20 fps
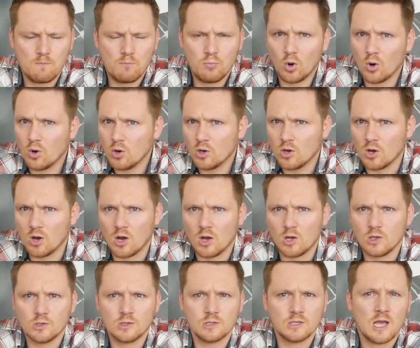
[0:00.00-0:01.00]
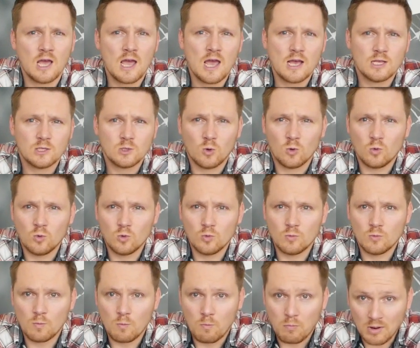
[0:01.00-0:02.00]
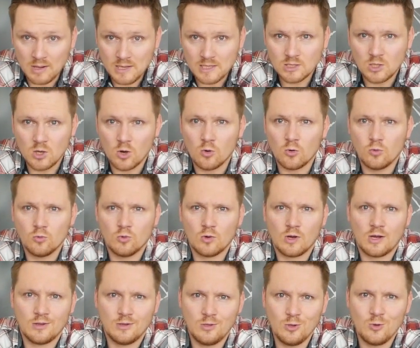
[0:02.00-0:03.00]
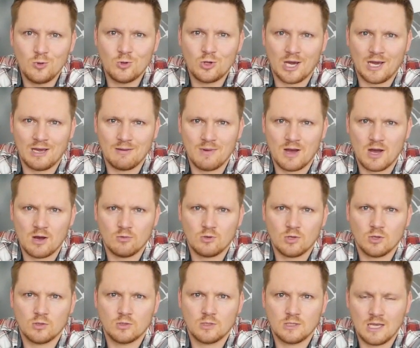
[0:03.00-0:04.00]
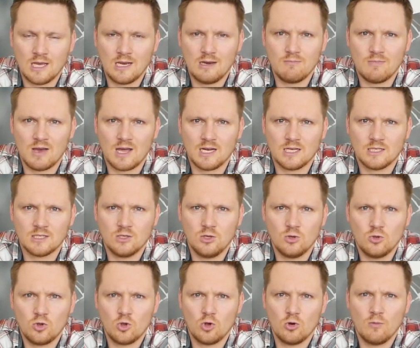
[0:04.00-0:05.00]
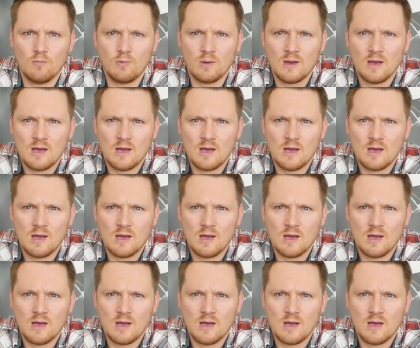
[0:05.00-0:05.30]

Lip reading: protocols, so please do check him out. Skinny Medic's YouTube.